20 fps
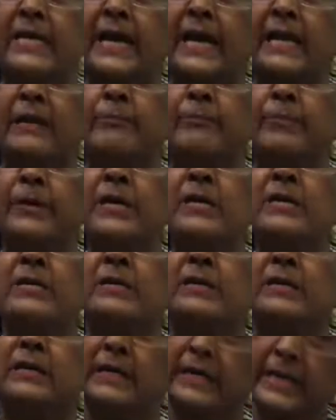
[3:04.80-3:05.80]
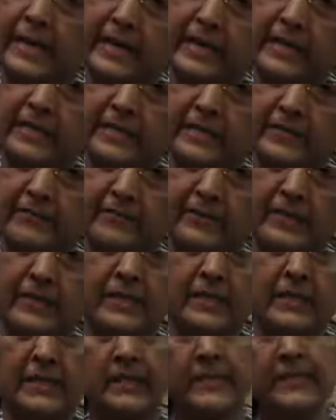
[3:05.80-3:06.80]
can be negative.
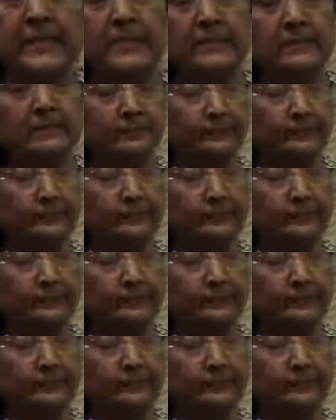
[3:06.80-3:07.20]
Clear?